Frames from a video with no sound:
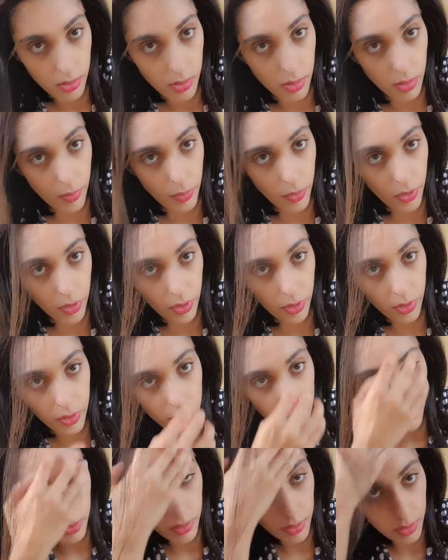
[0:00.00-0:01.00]
The part
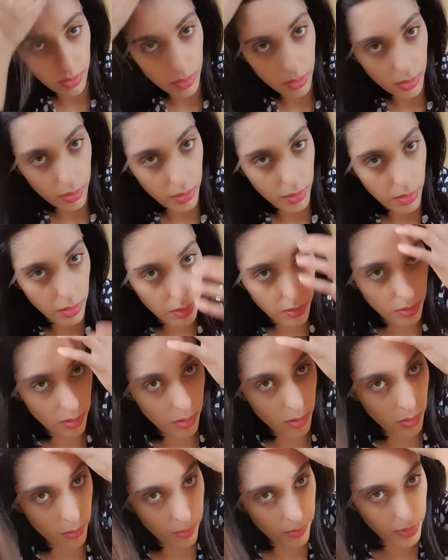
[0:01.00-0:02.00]
is still there a
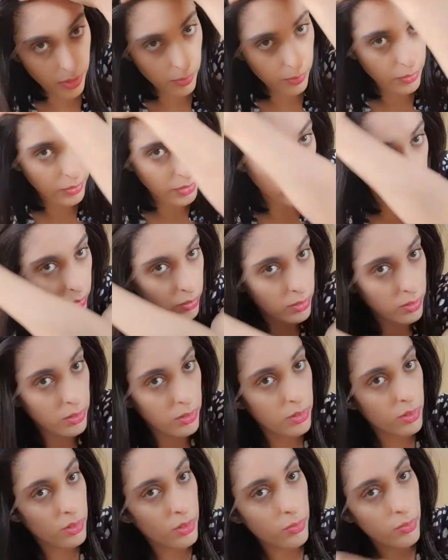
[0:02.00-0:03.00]
little bit, but you can
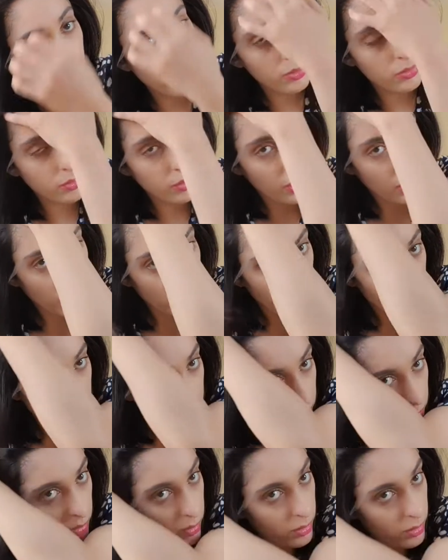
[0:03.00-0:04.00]
still run your
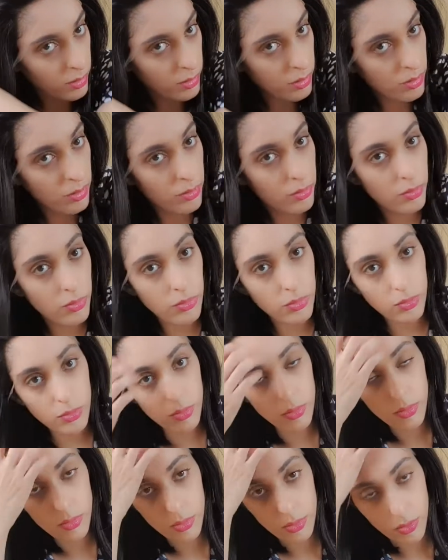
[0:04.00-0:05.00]
hair through
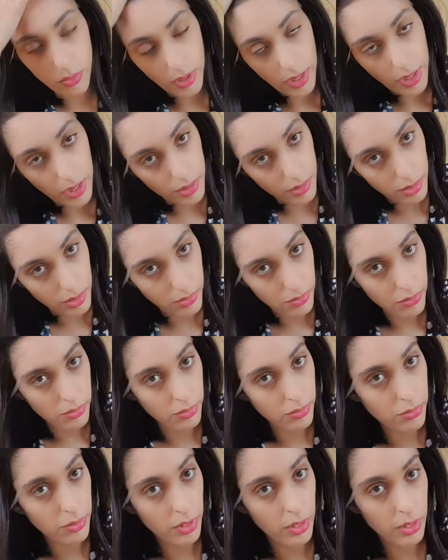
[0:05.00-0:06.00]
your hand
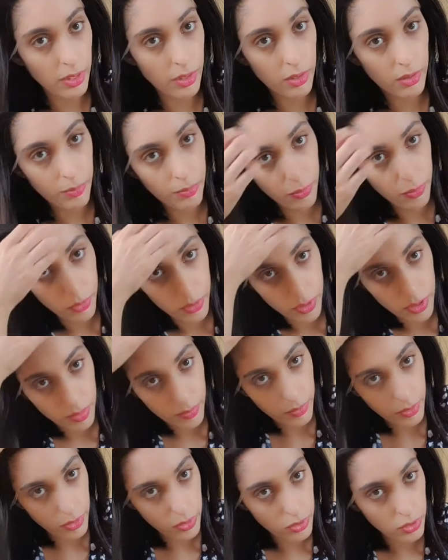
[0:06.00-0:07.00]
through the hair pretty
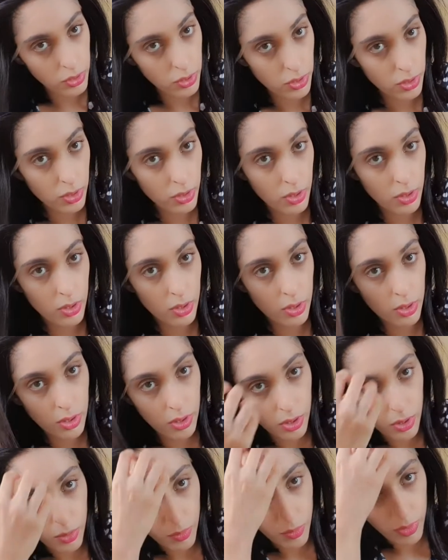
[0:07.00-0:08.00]
much
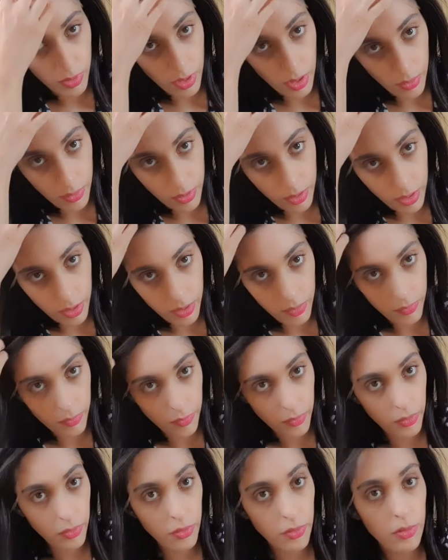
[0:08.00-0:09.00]
without any
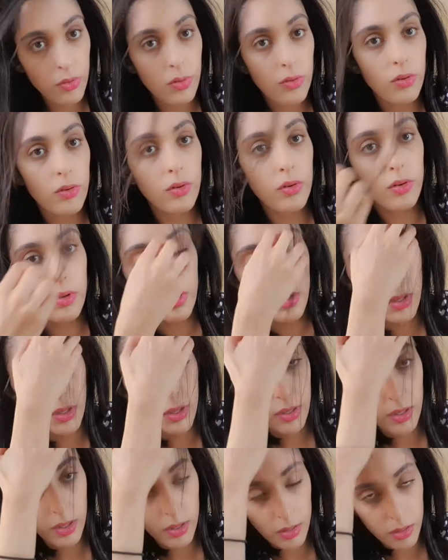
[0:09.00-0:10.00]
effort. And I
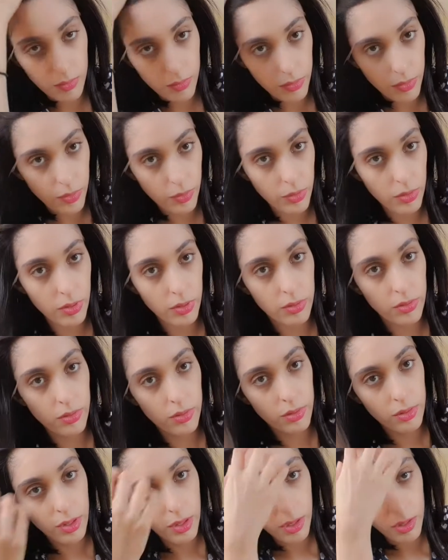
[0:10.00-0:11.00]
guess if you wanted to
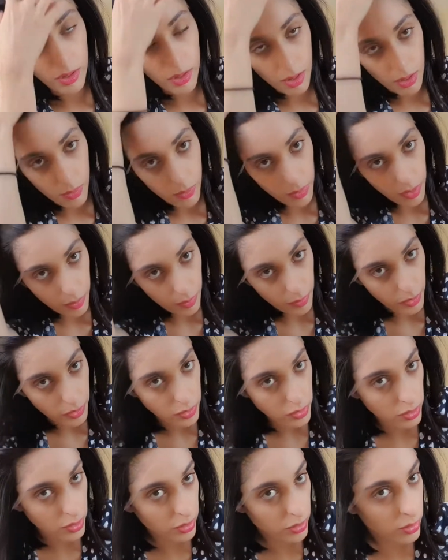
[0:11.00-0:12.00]
stay that way
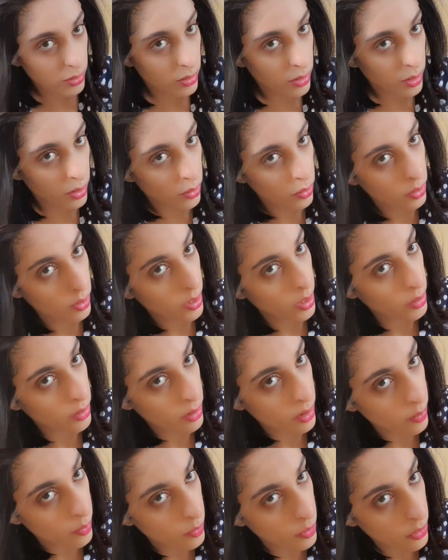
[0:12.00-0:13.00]
much, then you could add
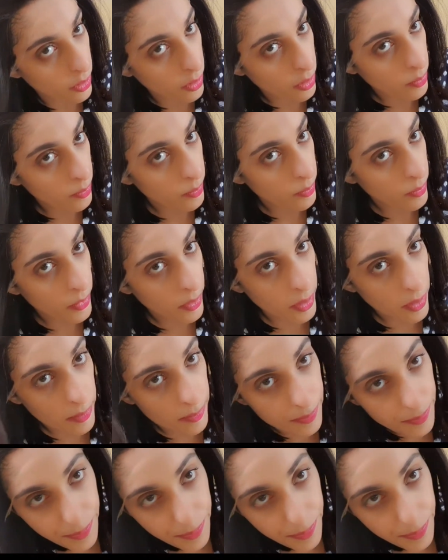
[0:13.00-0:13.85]
some water, but